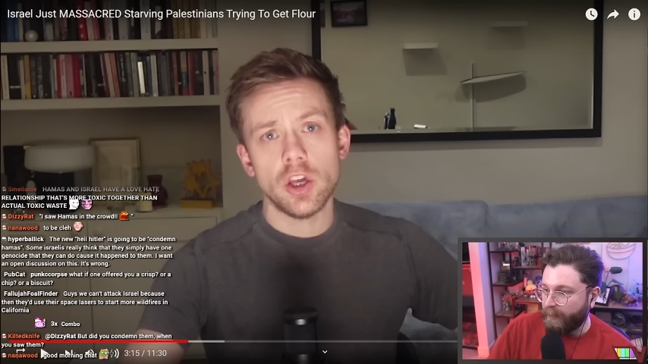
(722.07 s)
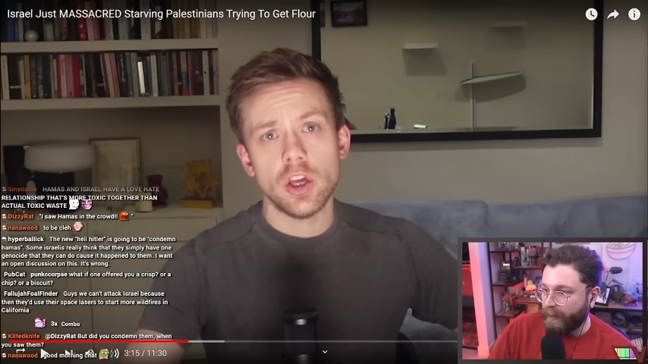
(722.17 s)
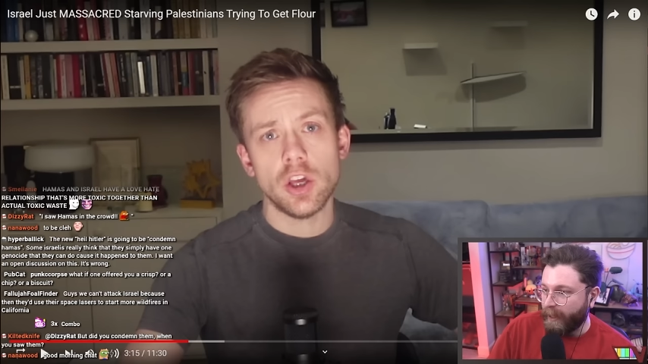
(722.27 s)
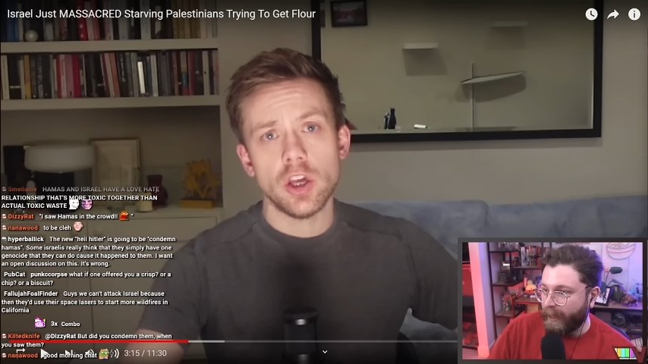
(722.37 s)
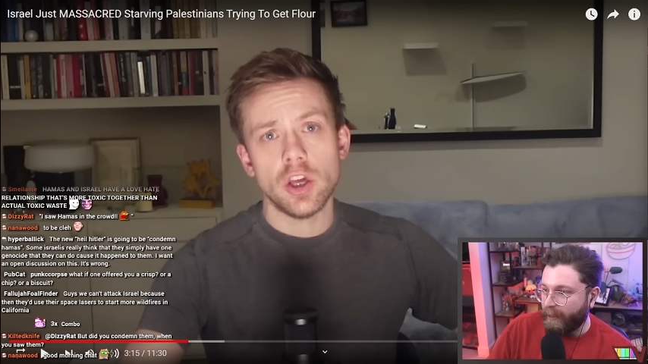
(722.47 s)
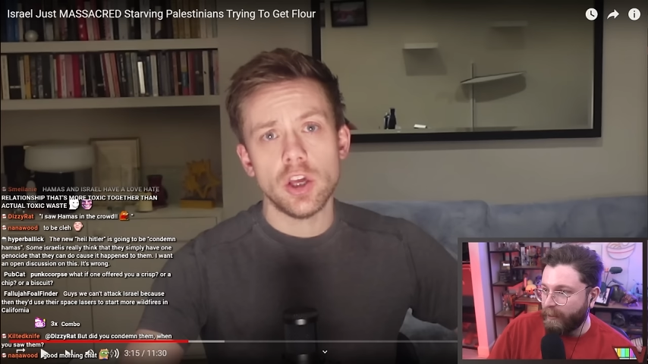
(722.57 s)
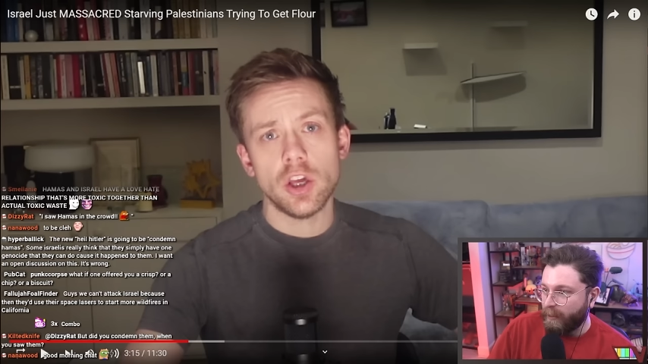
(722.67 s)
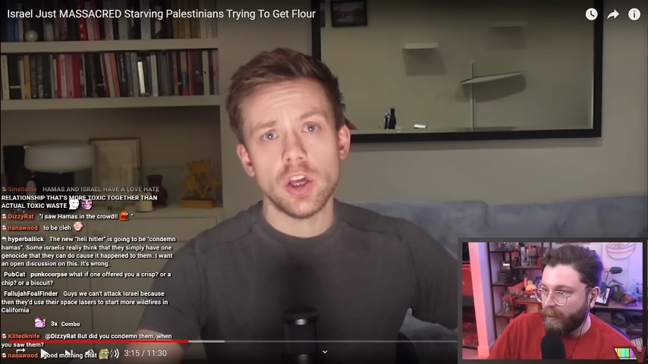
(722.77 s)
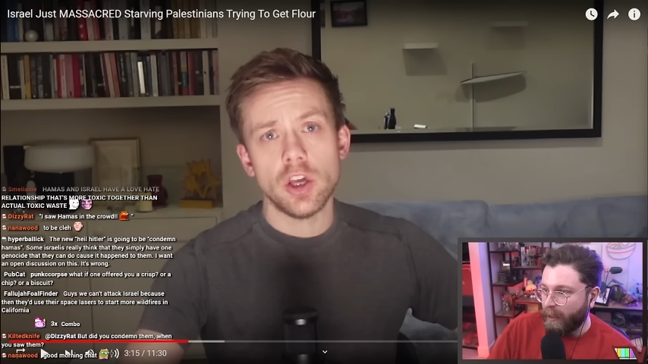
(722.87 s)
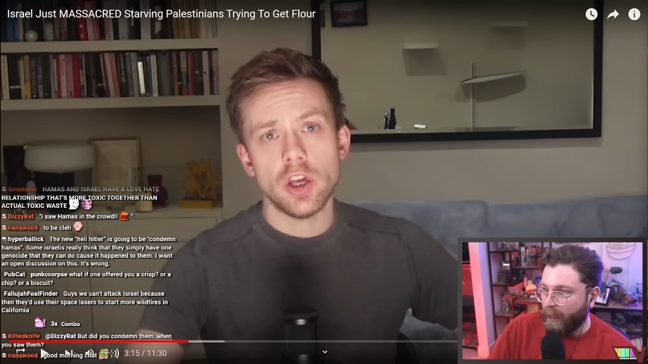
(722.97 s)
Speaker 1: in the head
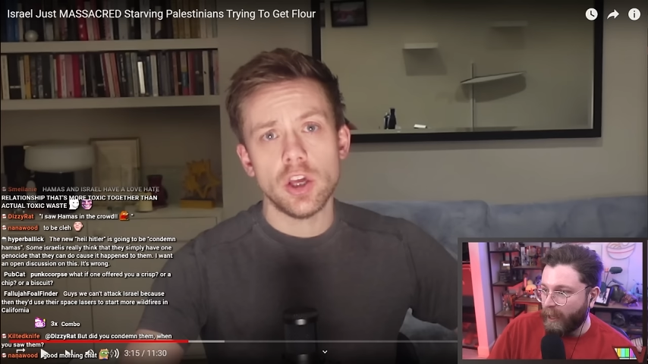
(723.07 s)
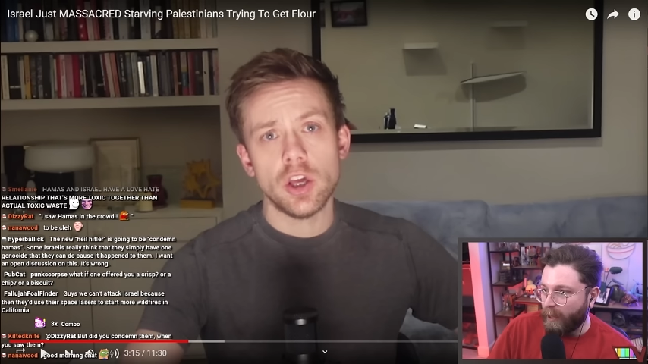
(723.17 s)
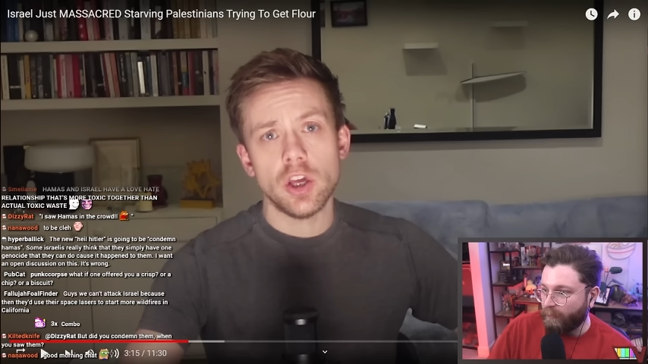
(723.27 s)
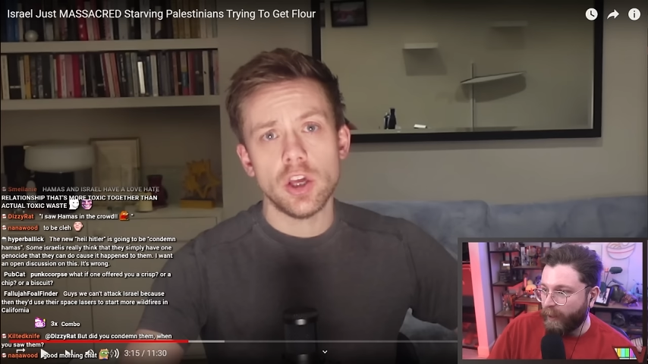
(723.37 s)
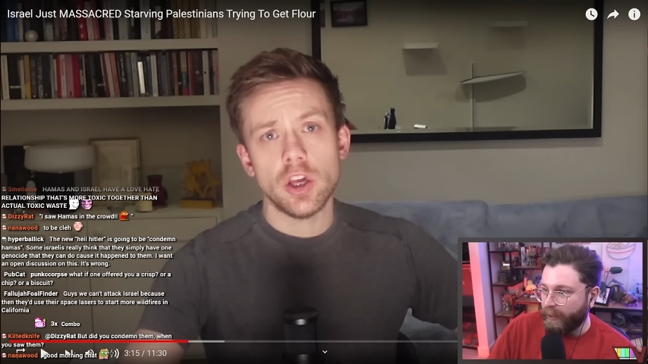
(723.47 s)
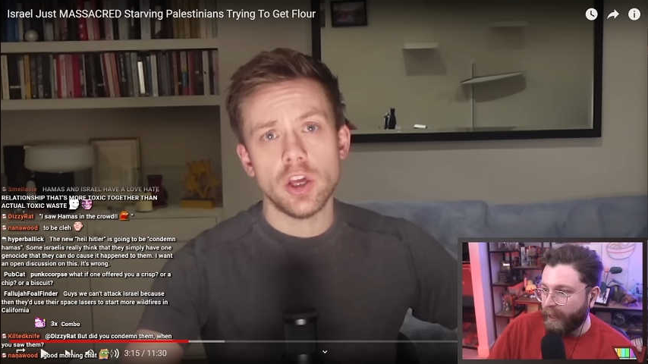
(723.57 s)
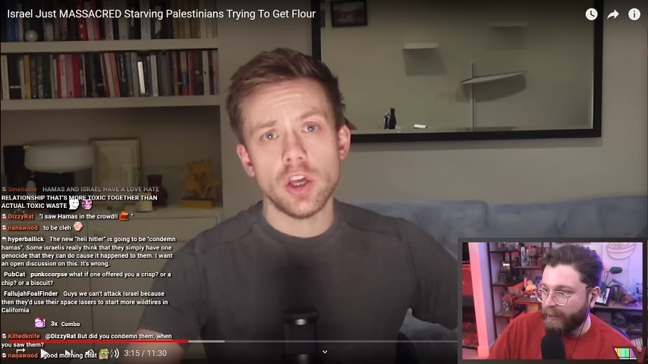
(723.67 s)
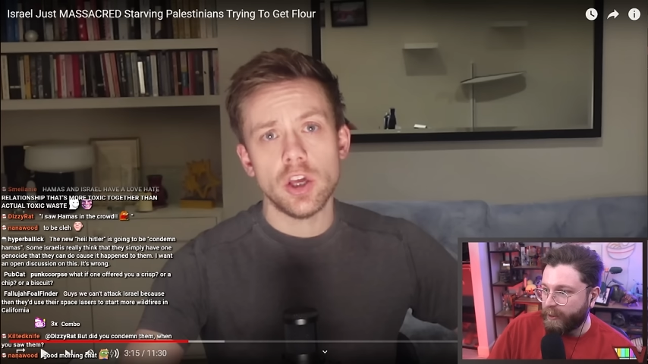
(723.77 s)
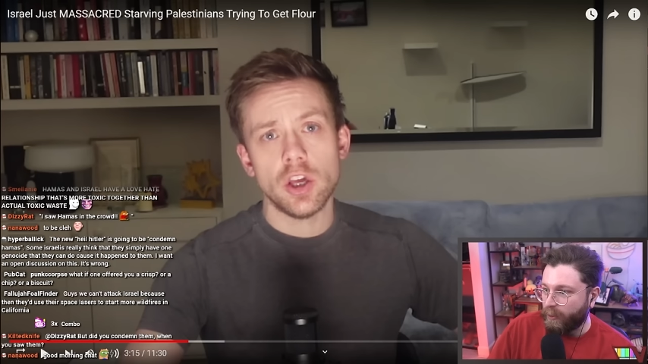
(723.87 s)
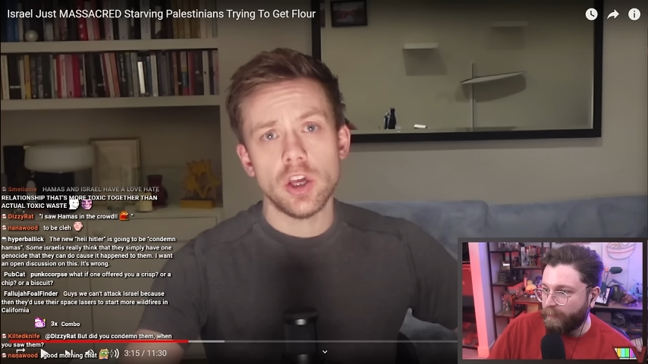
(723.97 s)
right next
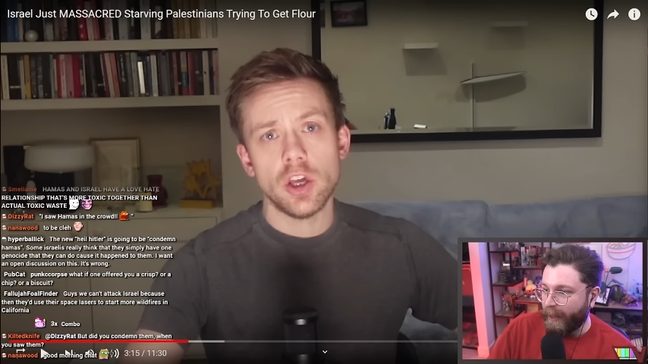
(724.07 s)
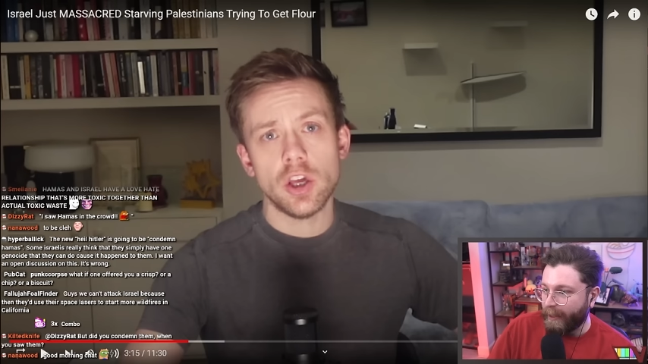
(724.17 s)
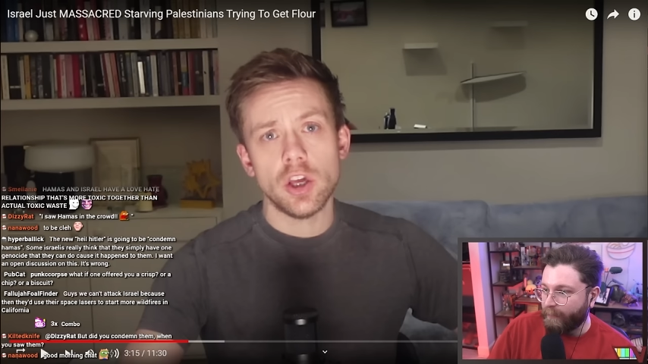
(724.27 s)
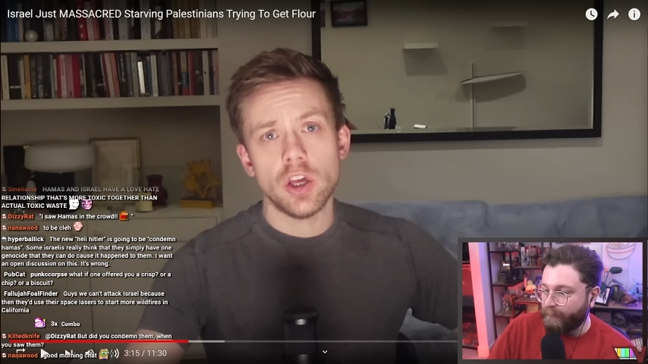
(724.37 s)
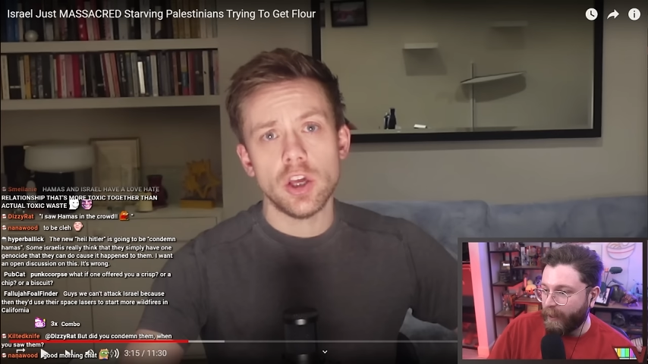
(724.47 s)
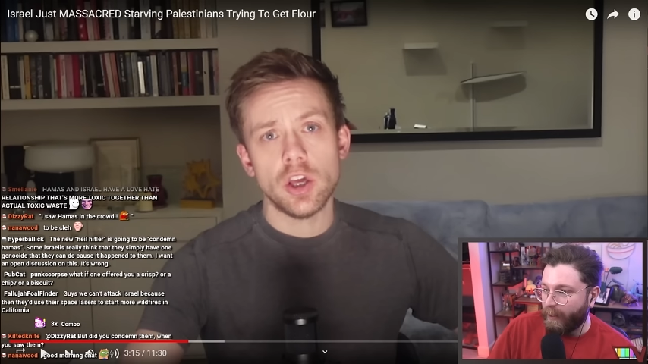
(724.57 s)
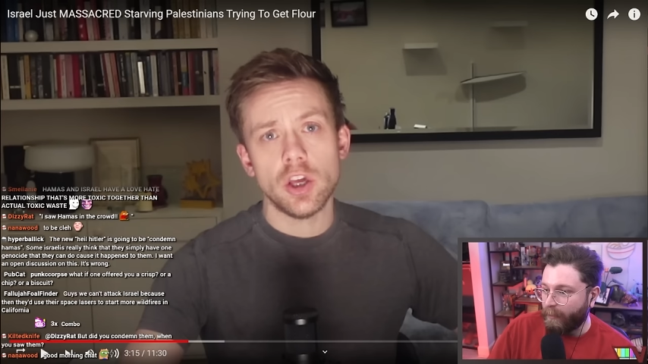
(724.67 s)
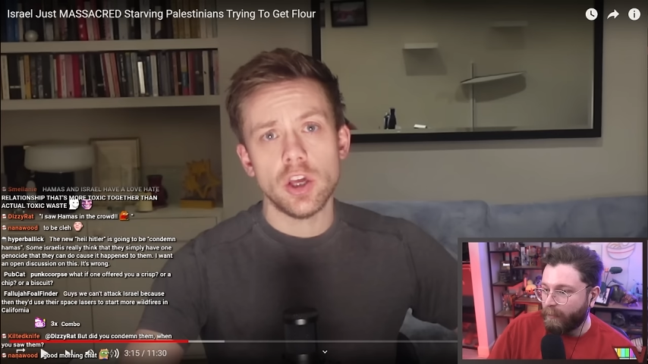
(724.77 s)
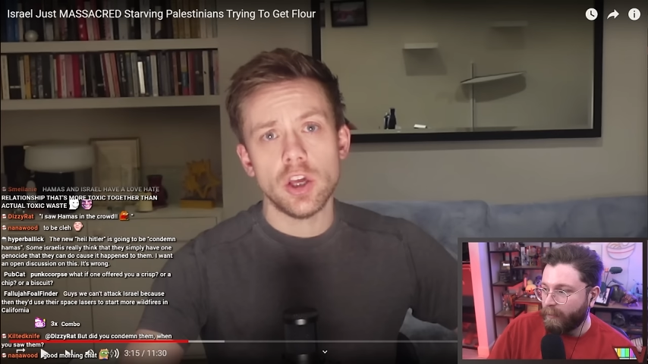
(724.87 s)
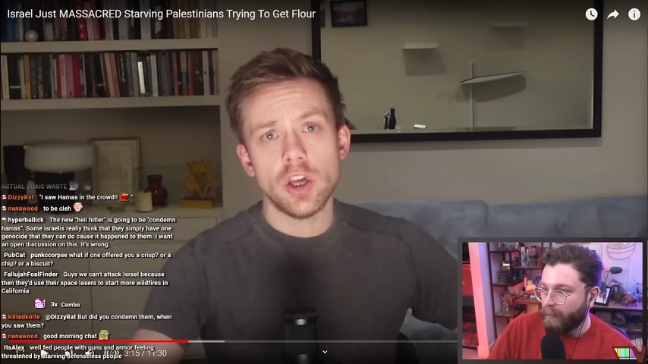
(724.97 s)
to a bag of flour.